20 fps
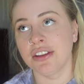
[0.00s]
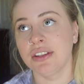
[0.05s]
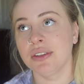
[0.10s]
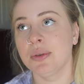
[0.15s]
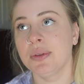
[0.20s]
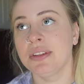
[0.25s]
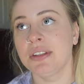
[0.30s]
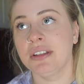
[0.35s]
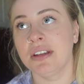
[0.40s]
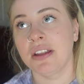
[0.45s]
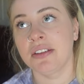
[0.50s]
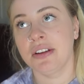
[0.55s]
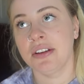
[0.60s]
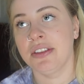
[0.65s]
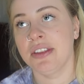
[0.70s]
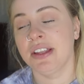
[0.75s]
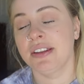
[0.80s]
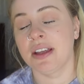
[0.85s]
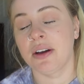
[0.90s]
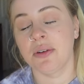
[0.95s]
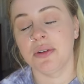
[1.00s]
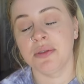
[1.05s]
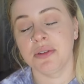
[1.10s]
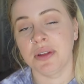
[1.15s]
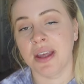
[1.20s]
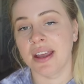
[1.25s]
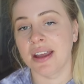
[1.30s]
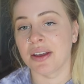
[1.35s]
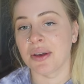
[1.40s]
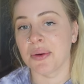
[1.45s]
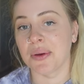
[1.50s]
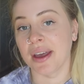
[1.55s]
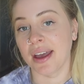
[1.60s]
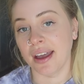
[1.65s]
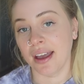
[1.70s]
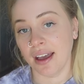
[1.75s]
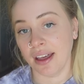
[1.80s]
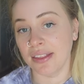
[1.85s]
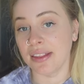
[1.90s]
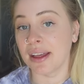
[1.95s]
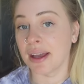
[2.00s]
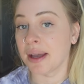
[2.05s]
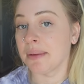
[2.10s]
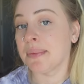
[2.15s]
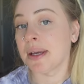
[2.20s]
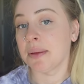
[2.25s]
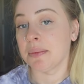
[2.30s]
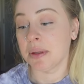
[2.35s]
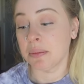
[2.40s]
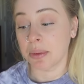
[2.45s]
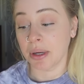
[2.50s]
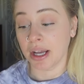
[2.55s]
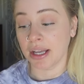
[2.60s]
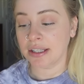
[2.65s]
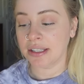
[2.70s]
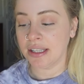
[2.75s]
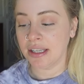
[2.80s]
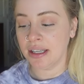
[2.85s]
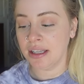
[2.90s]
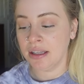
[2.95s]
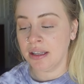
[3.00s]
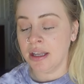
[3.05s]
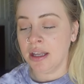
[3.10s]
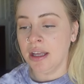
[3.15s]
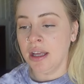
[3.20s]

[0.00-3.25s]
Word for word: This was another thing that was like, okay, I think I might be pregnant